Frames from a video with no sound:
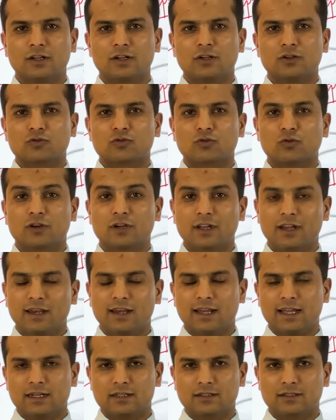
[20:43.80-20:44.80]
So till
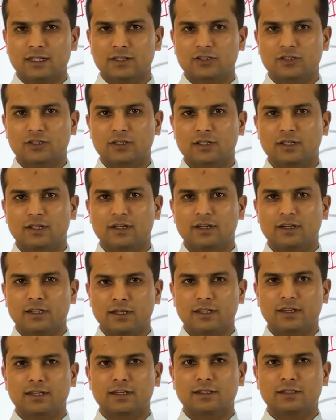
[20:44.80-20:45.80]
next lecture,
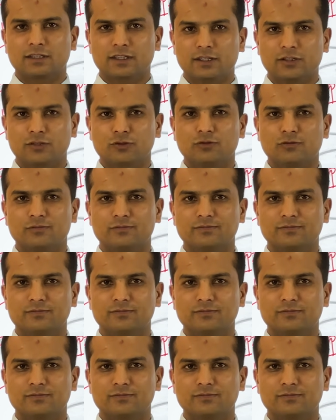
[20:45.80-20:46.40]
take care. Thank you.